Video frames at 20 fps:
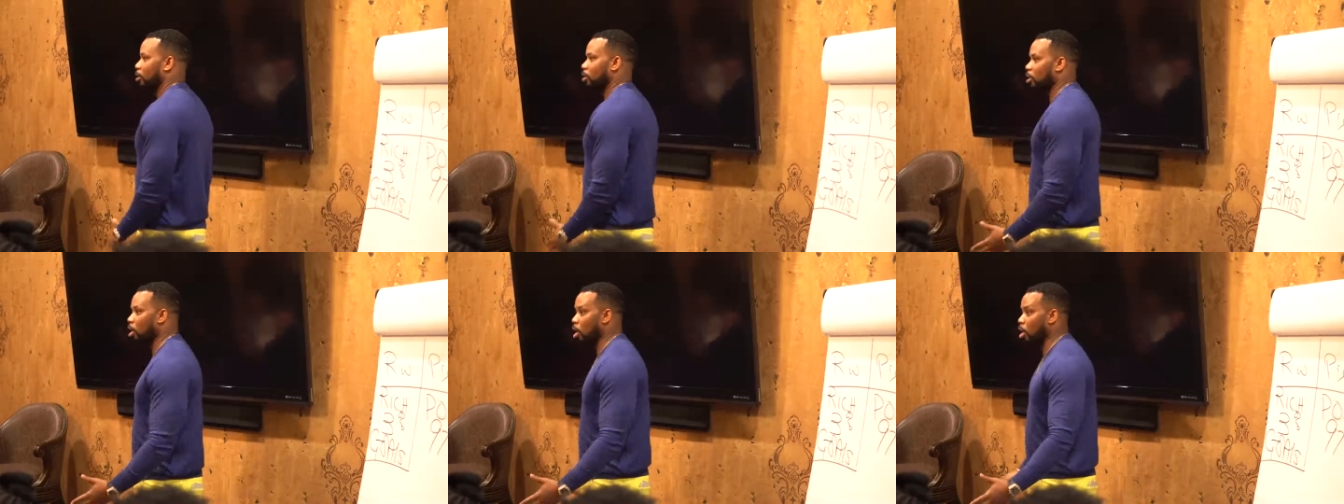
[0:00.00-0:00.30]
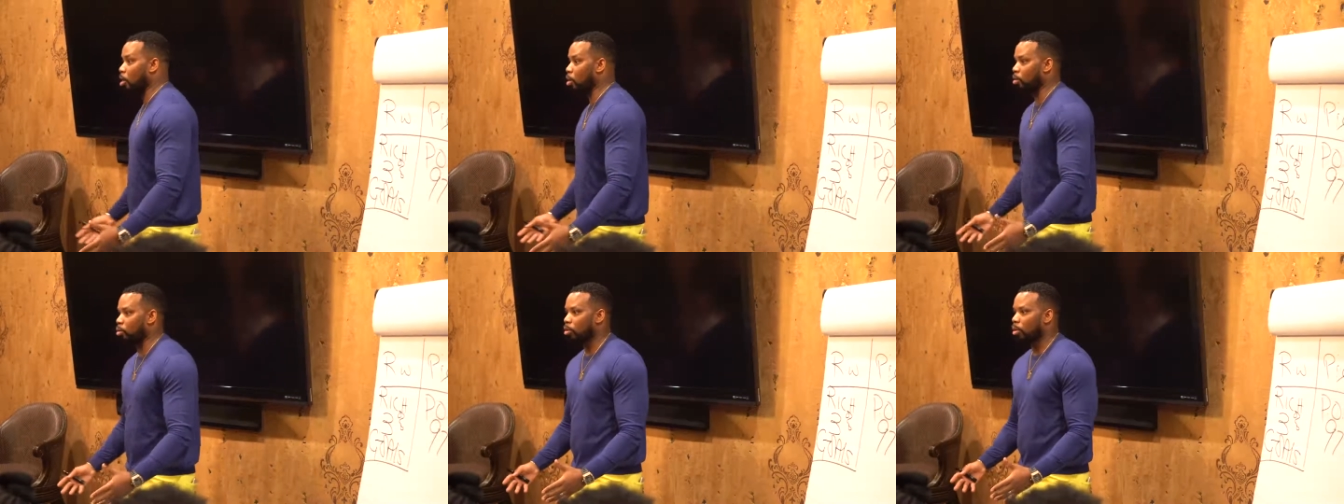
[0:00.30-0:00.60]

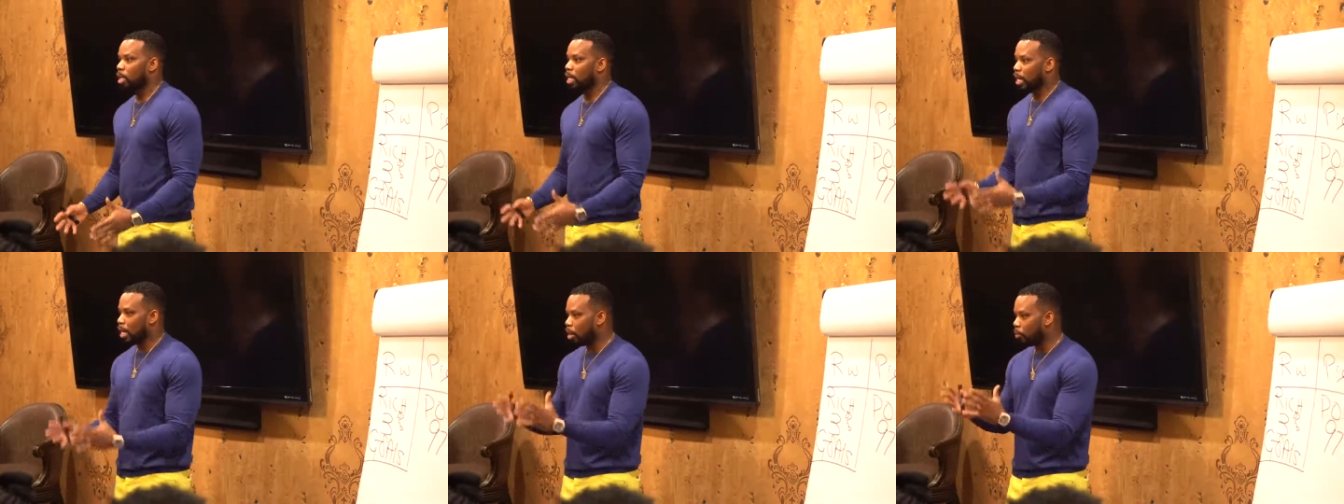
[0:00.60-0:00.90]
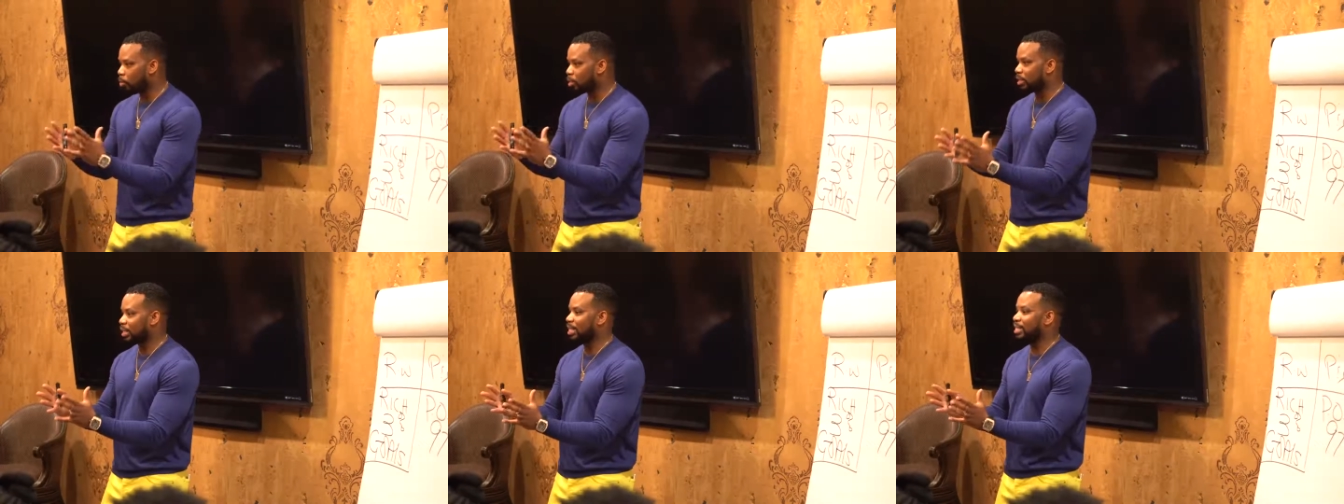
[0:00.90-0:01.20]
No,
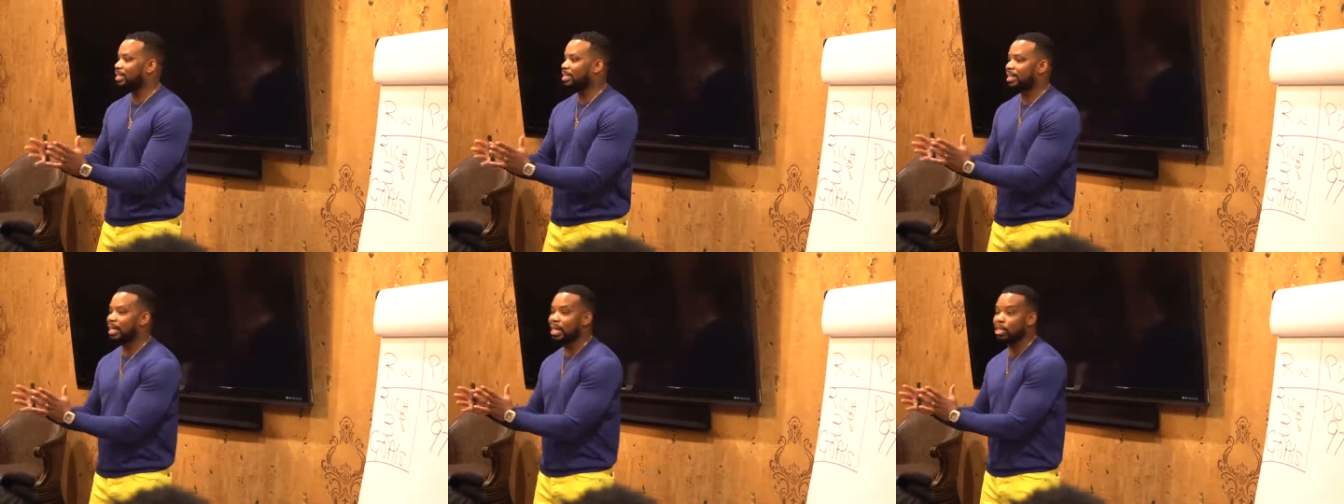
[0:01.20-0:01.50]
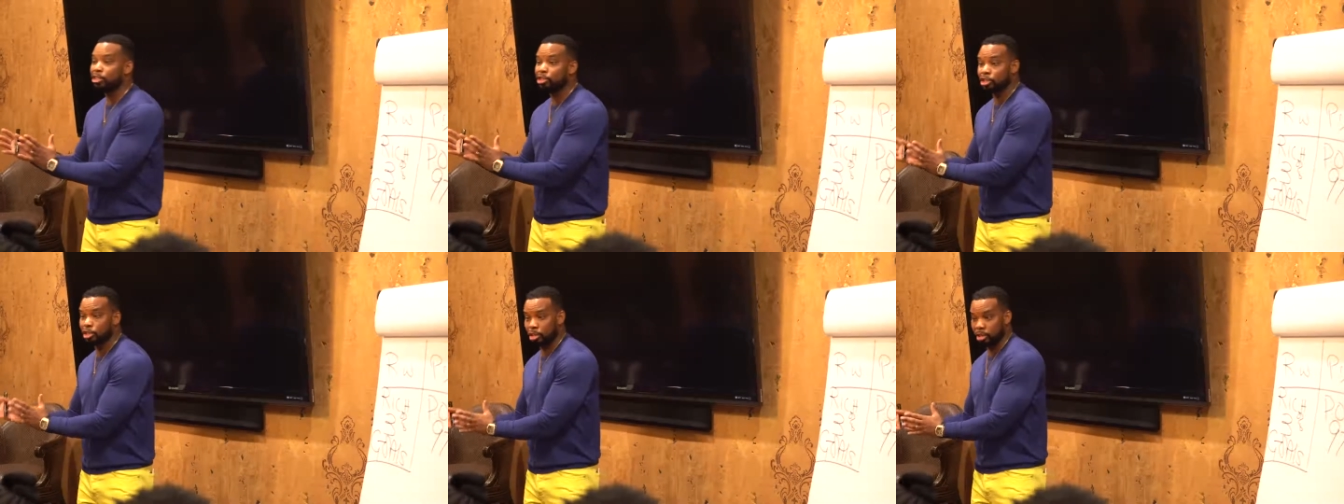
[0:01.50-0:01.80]
it was
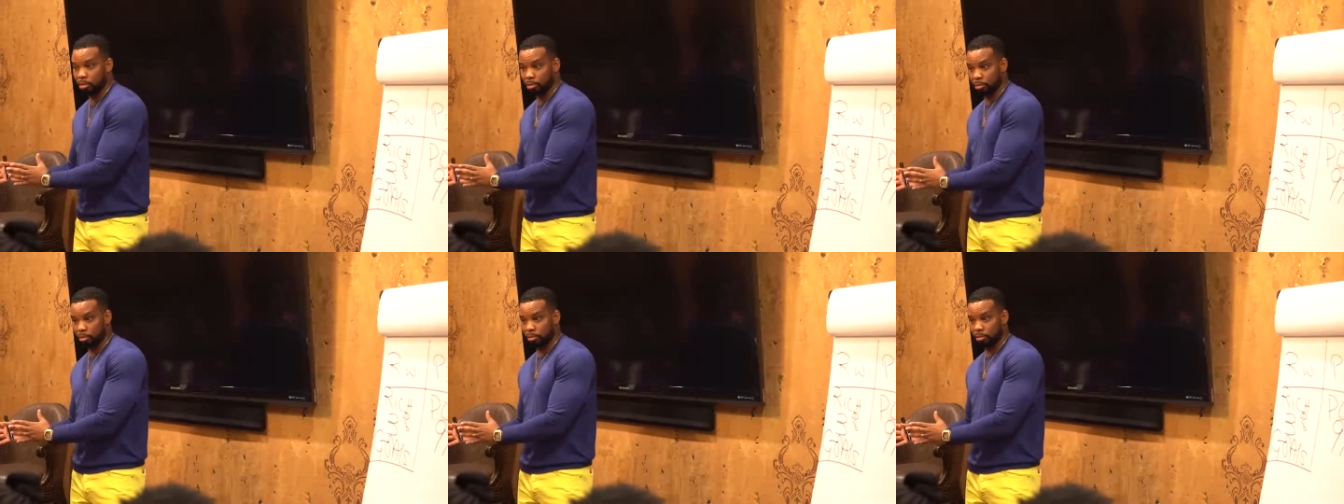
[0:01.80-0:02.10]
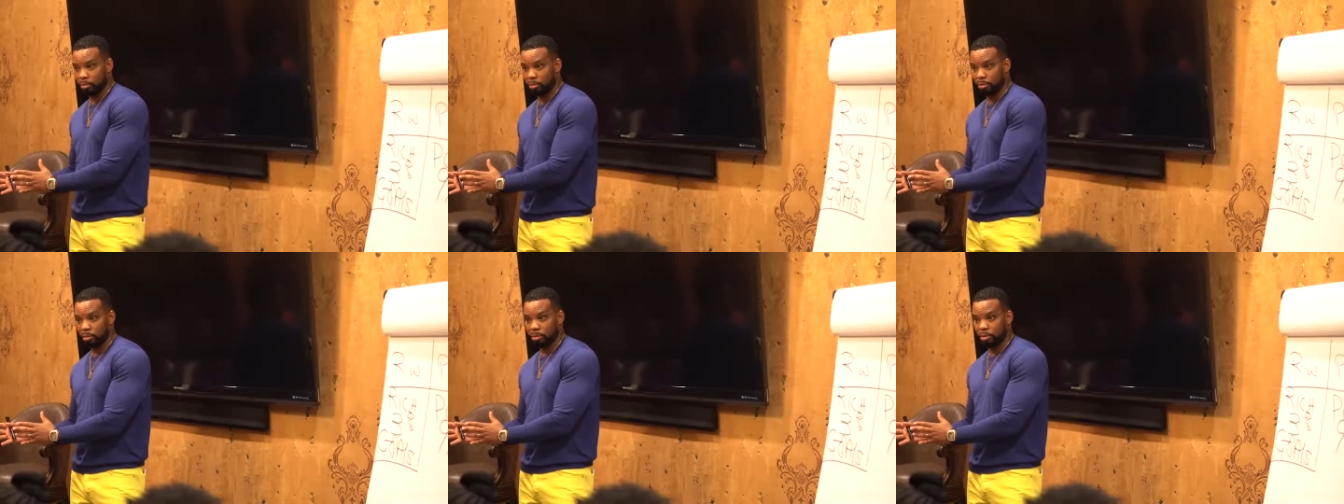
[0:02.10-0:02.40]
intentional.
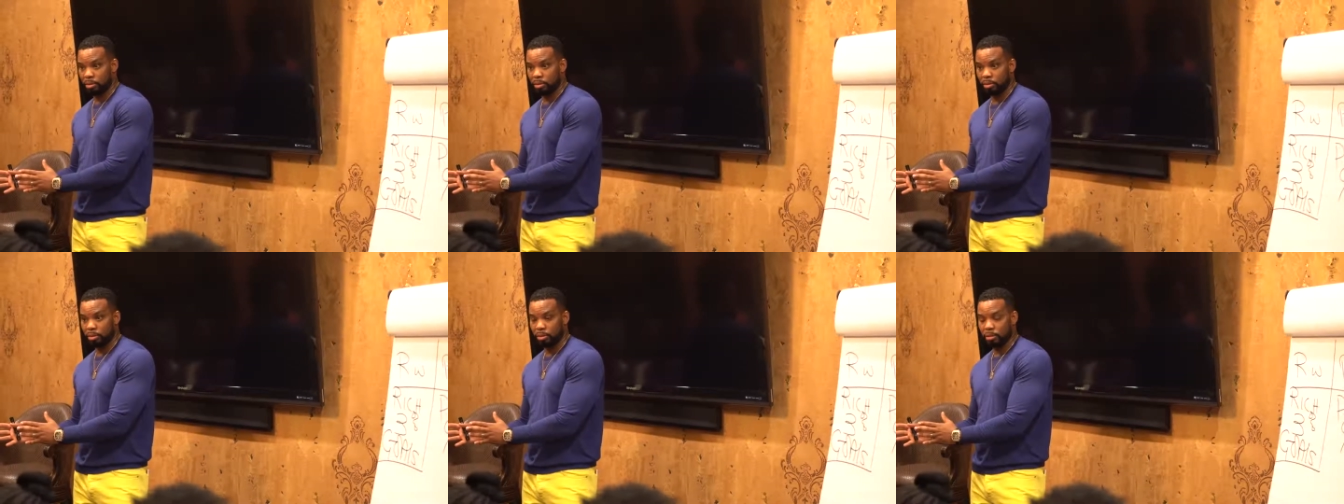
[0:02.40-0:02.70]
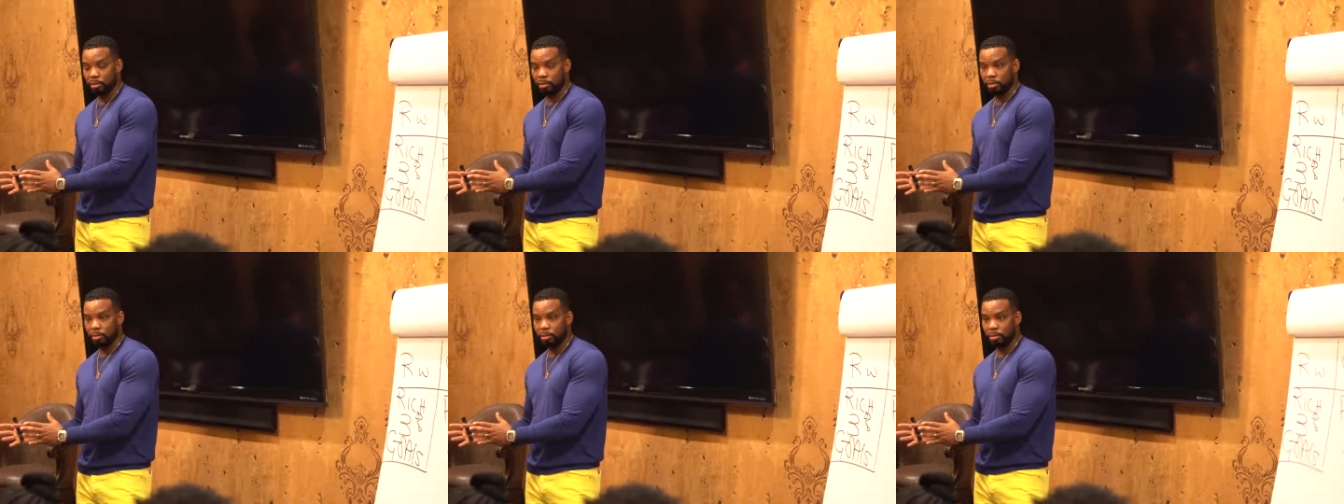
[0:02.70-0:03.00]

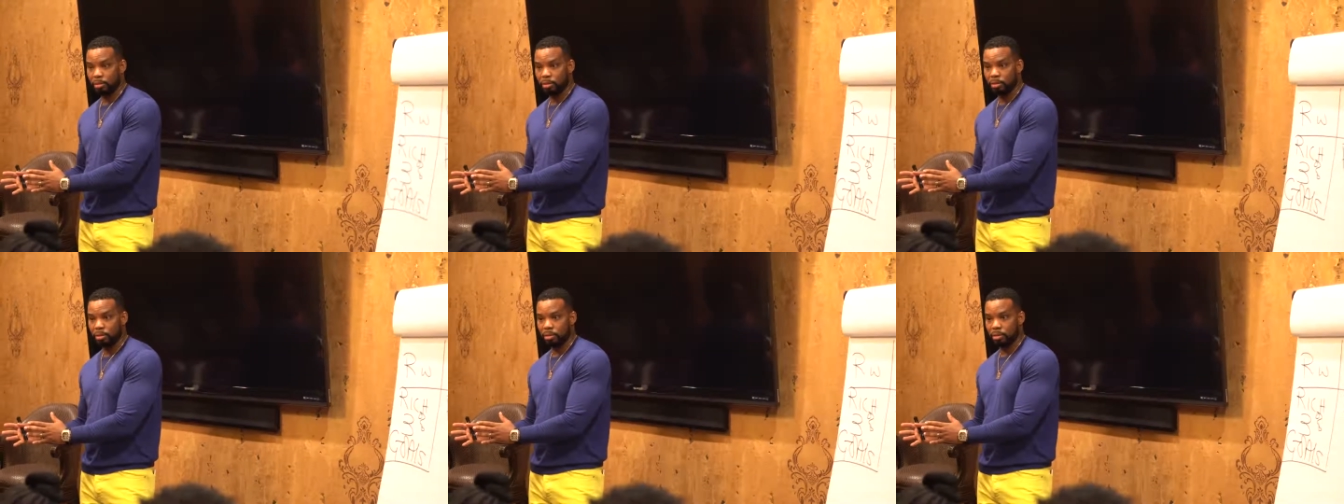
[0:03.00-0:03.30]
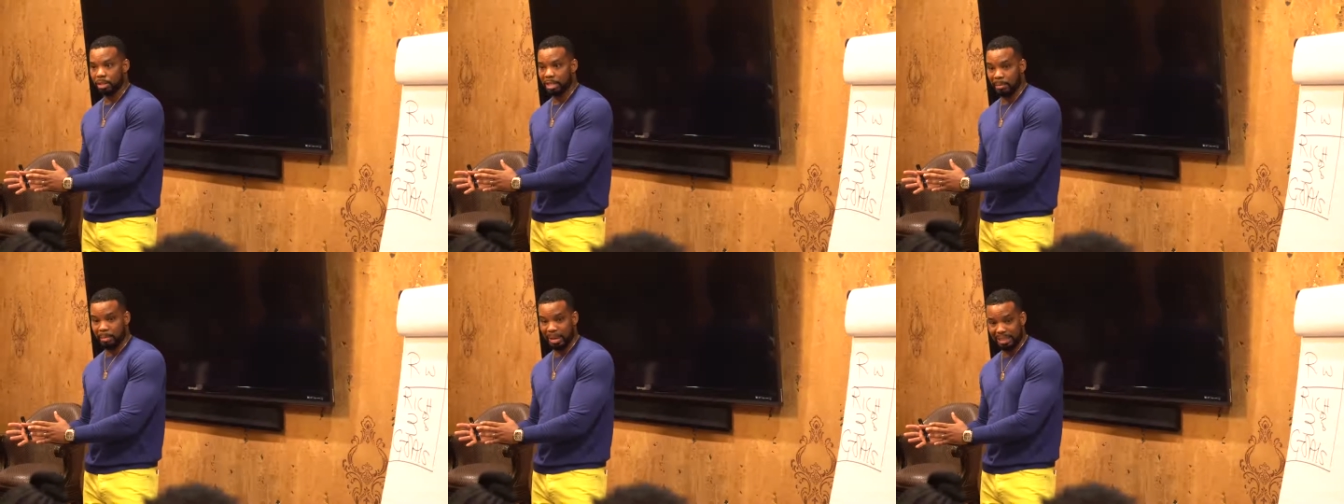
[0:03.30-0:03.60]

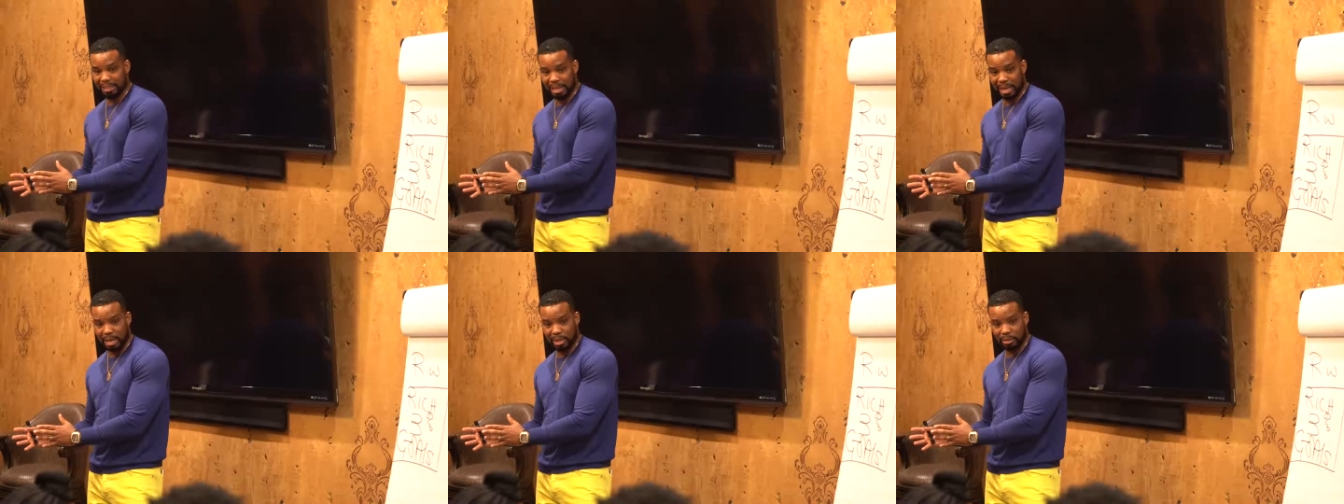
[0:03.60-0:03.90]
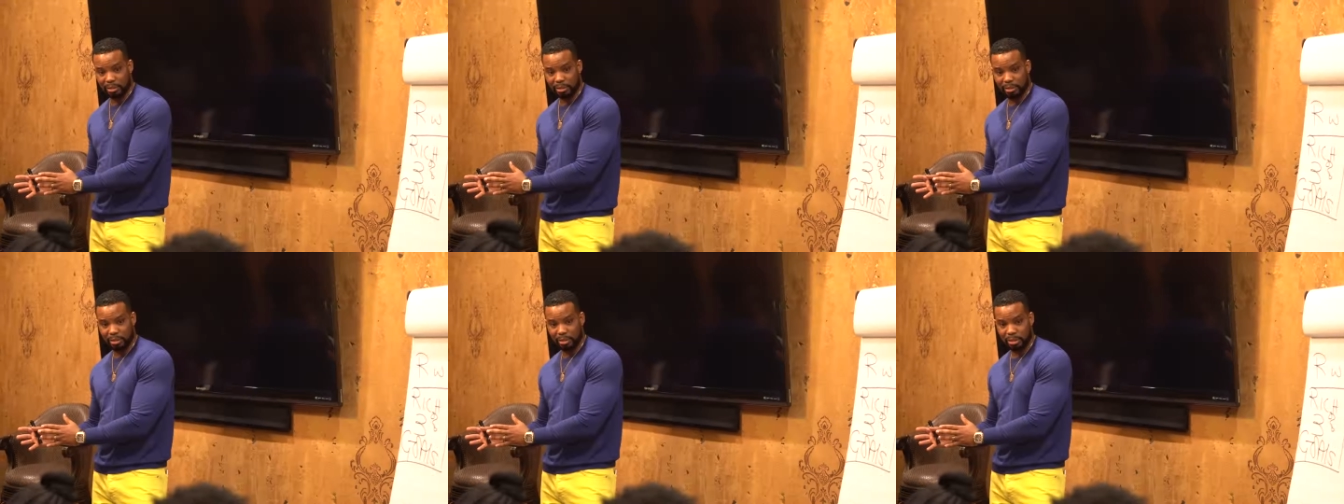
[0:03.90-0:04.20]
Does that make
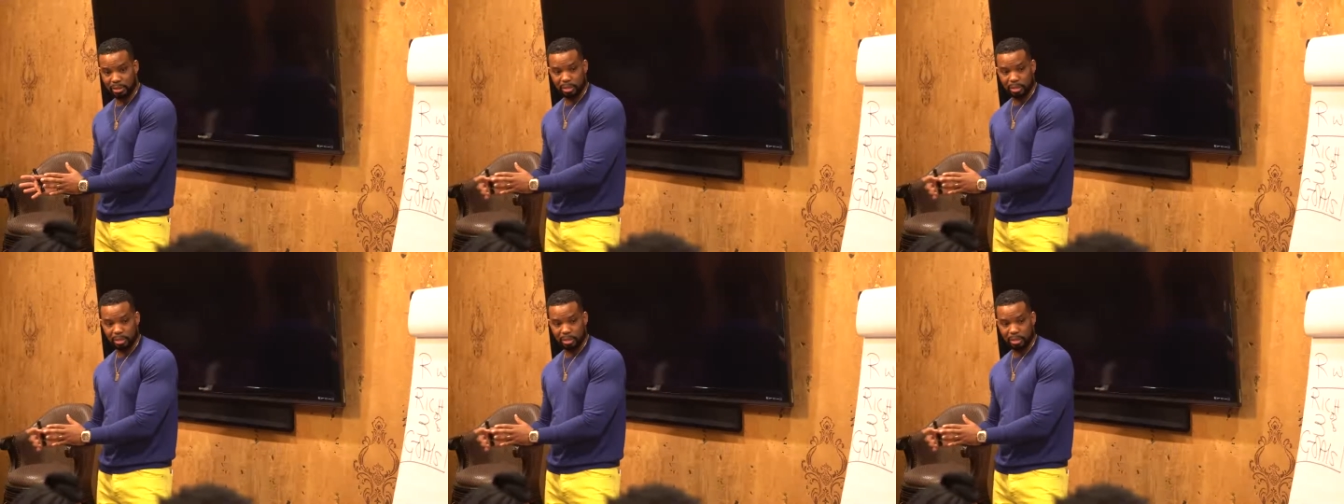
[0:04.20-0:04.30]
sense?